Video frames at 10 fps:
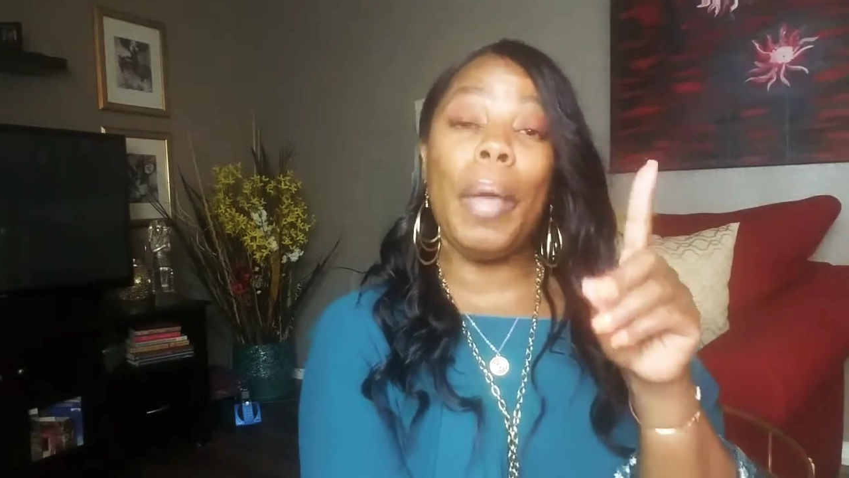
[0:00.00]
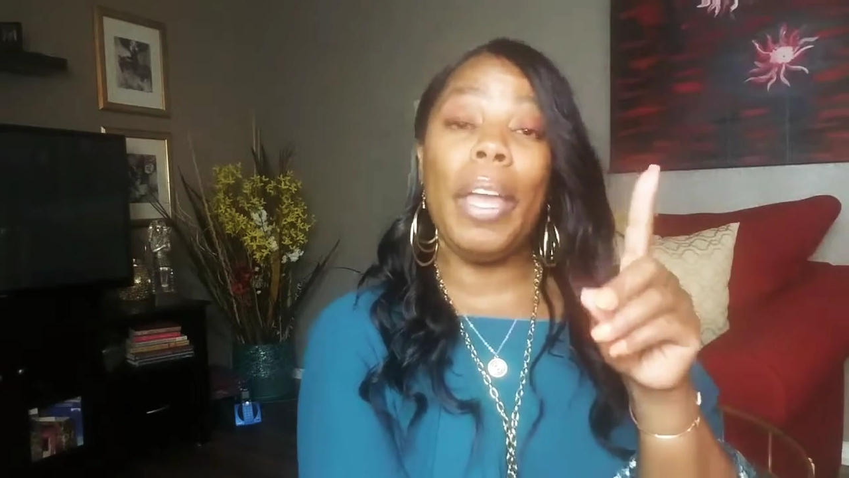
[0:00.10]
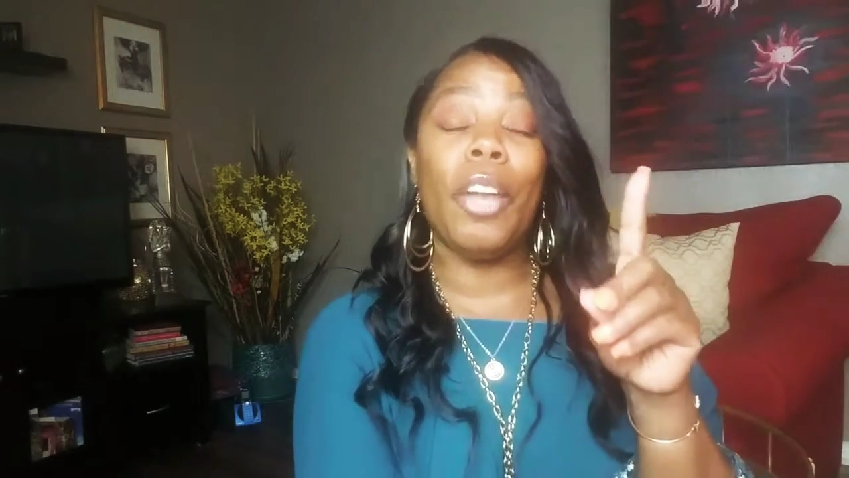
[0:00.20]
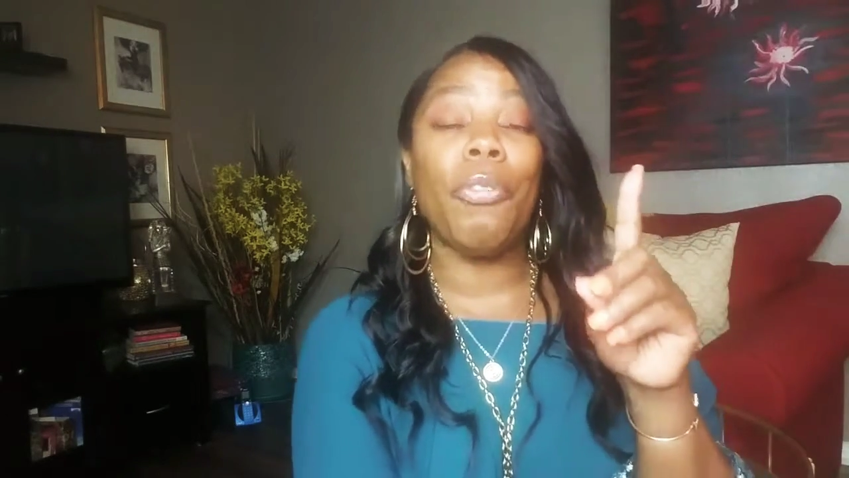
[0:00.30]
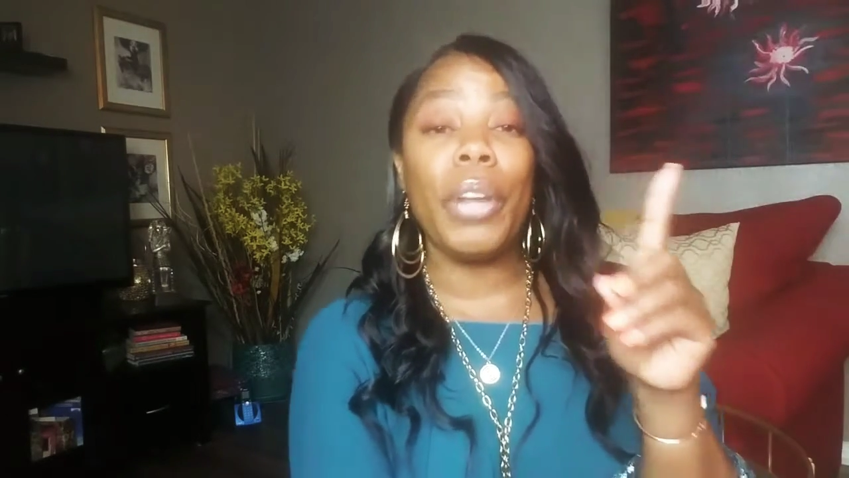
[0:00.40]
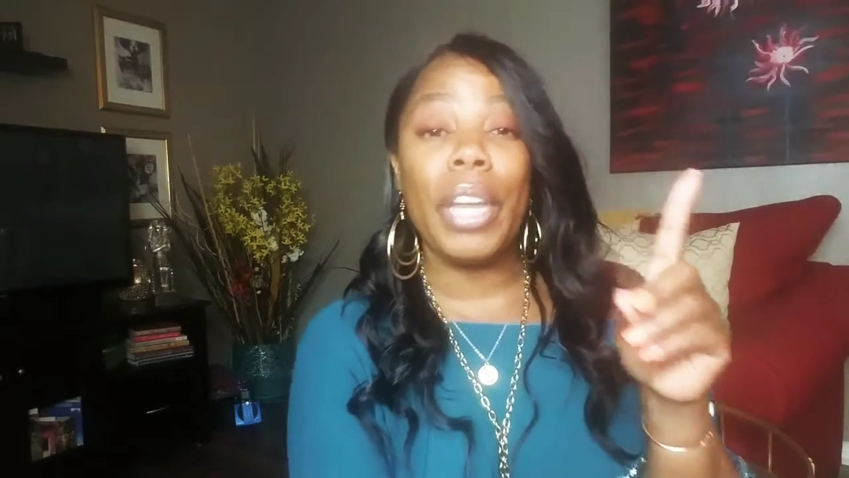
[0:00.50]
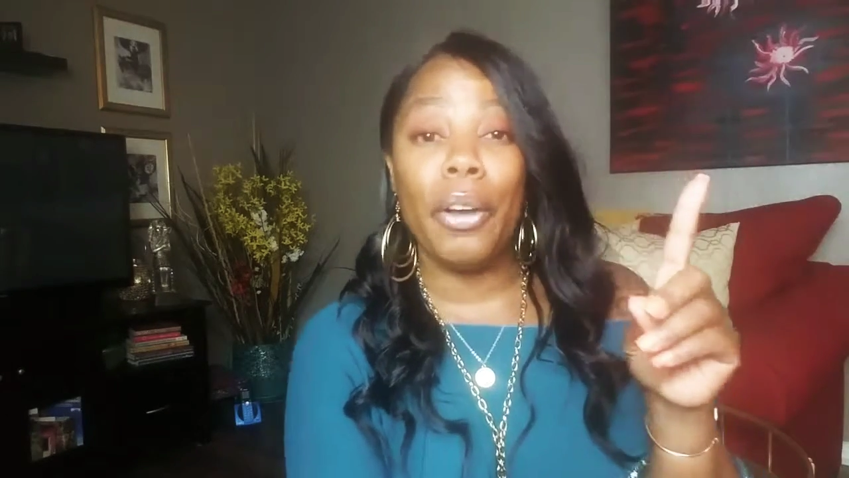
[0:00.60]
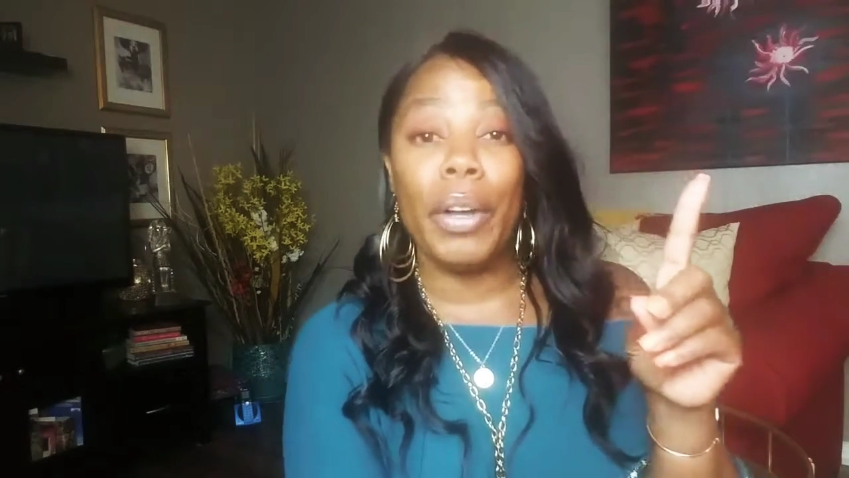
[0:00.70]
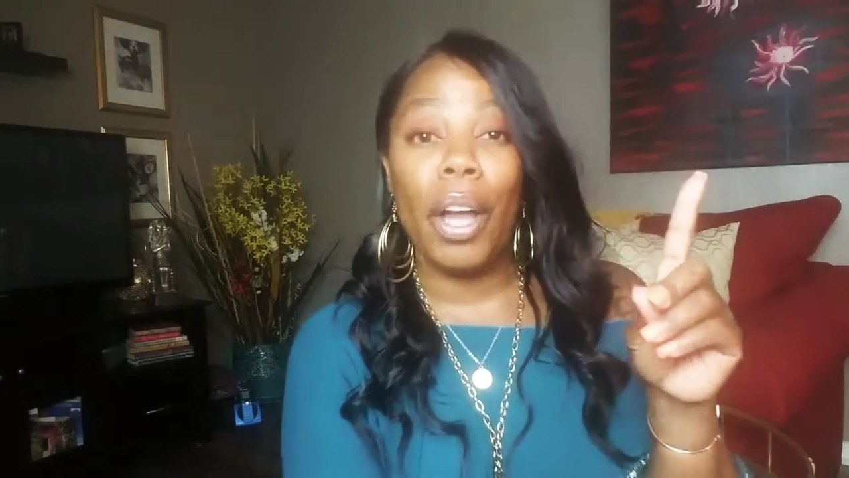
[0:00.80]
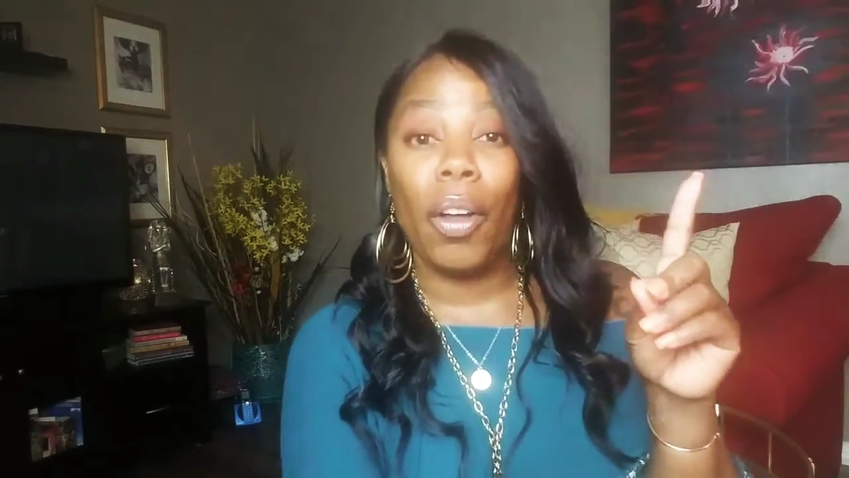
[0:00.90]
paying for
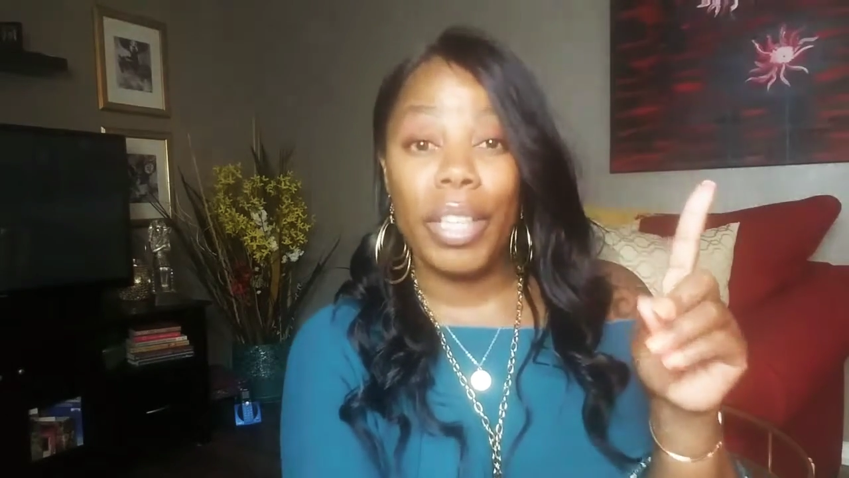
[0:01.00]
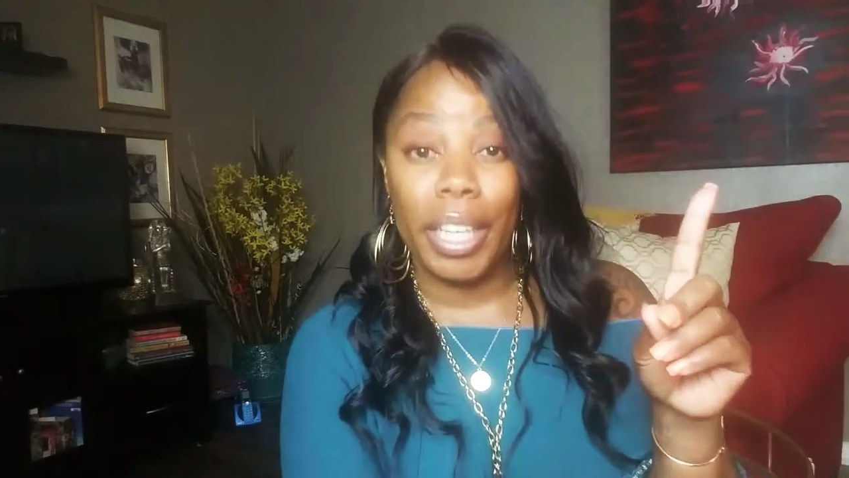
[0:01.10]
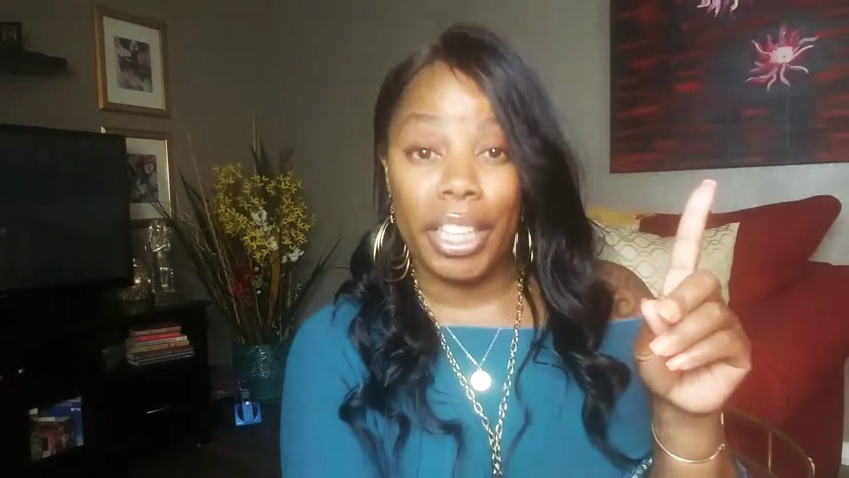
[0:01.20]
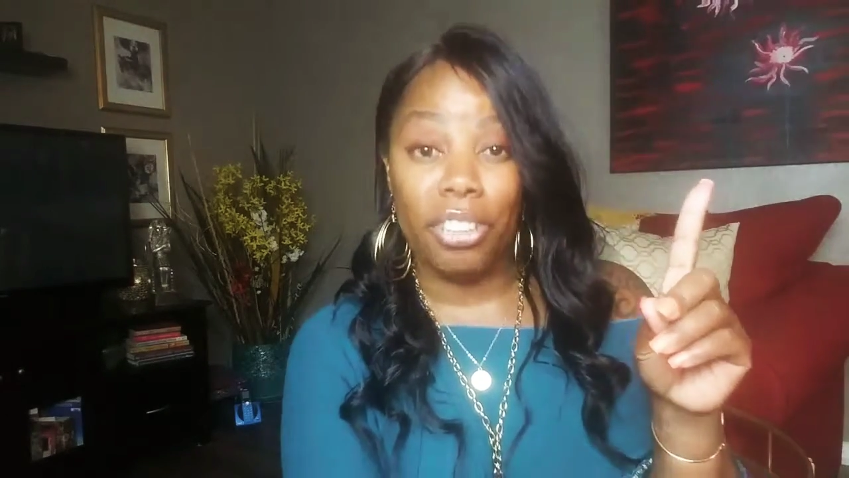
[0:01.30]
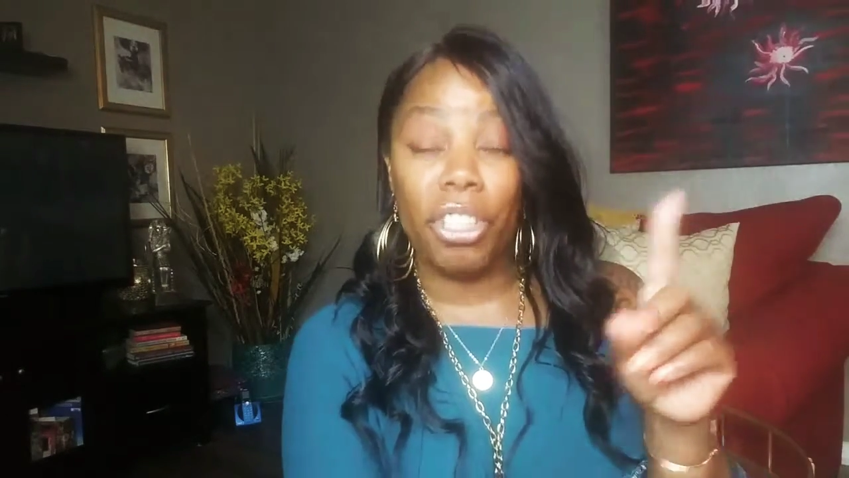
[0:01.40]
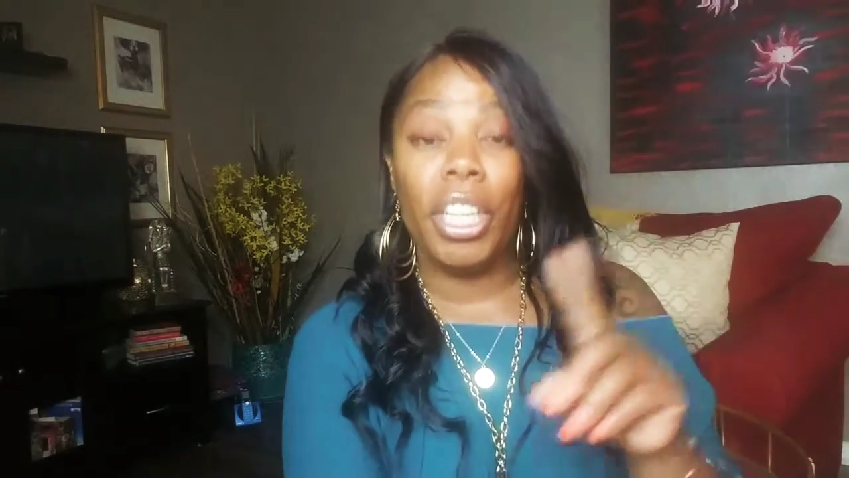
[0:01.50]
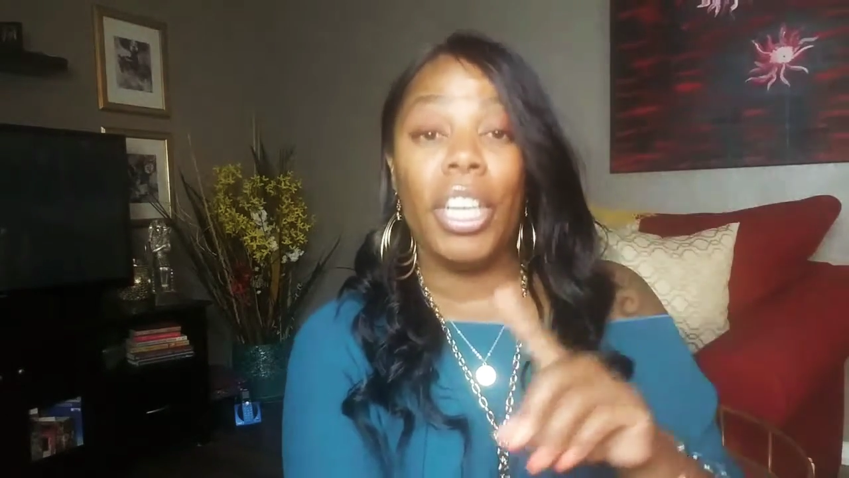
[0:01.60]
carry-on luggage.